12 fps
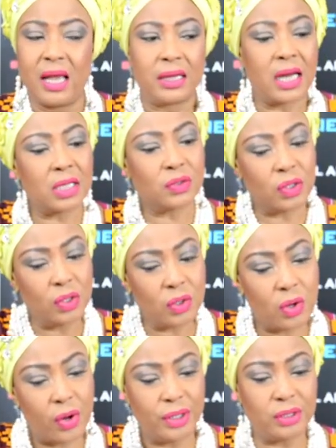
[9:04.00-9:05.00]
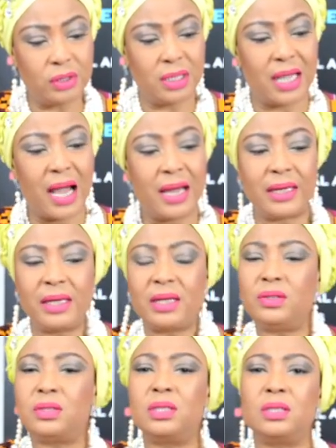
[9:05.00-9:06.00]
And that's why you go into the garden and
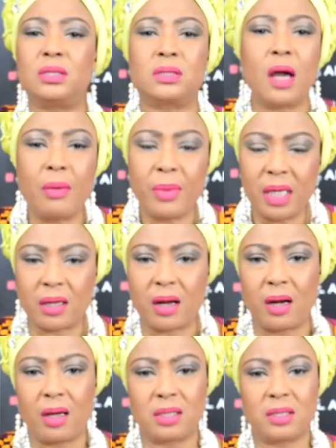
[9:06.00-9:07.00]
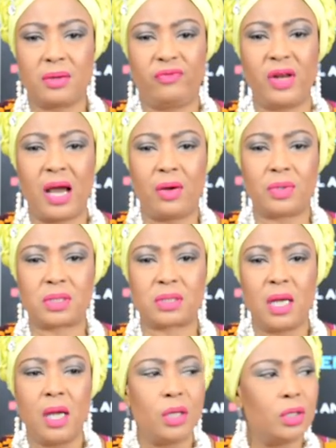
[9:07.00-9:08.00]
you see so many colors of flowers.
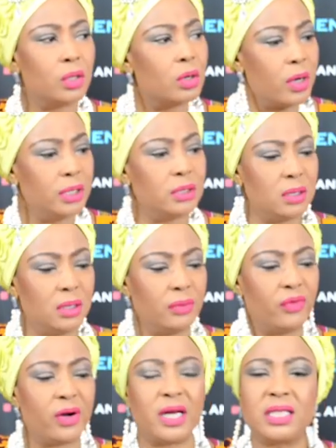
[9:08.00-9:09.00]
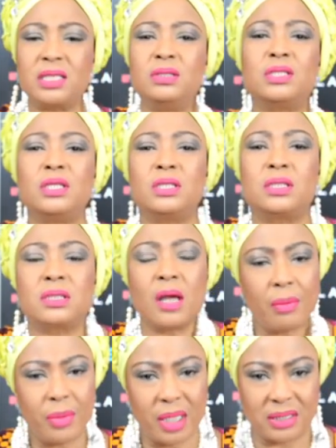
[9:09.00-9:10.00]
You go into the forest and you see so
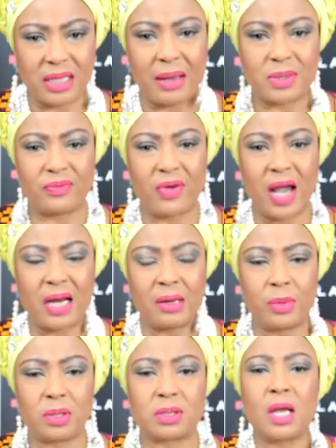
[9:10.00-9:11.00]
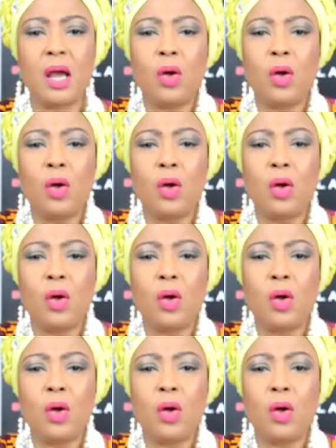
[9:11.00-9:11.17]
many types of animals.